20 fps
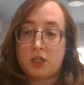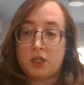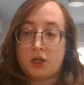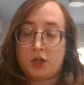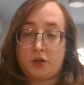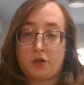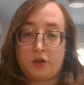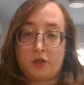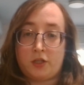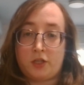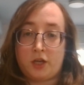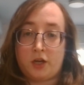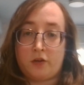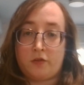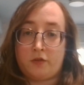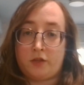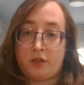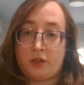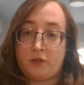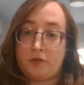they're going to
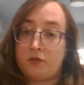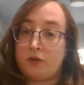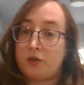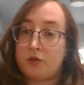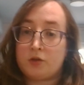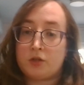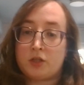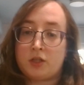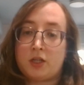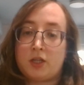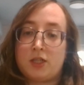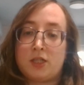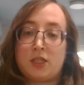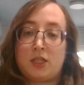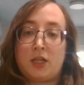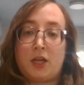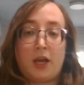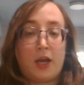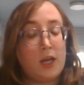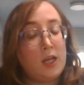have the evolution as
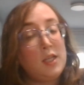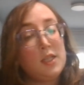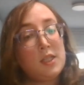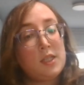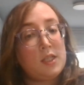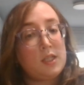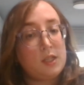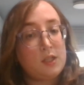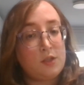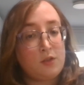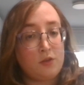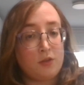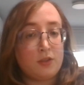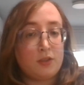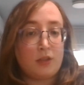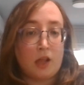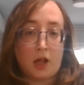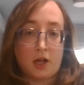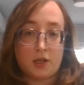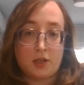the ace, so
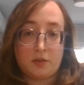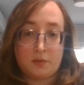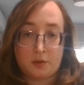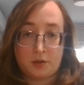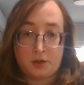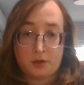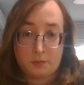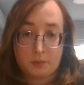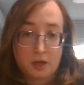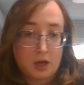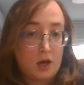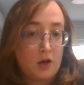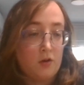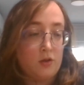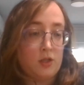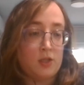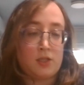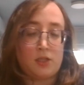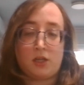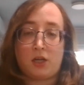it's the last one coming
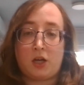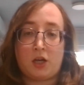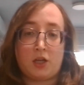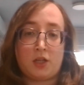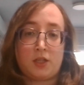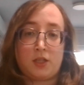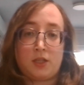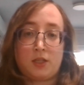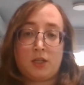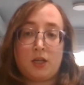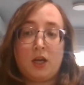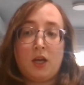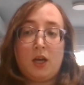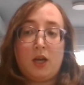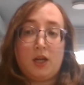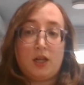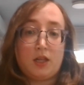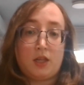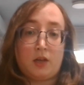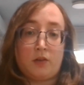out, it's the highest
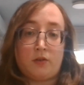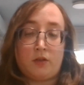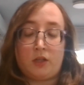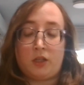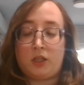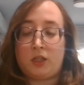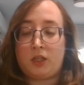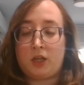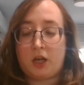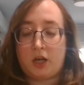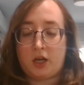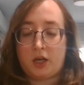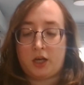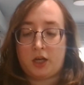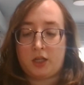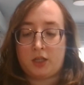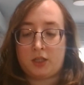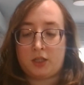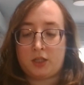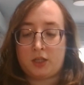level,
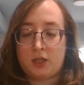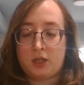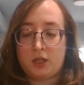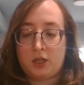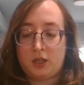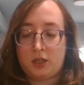and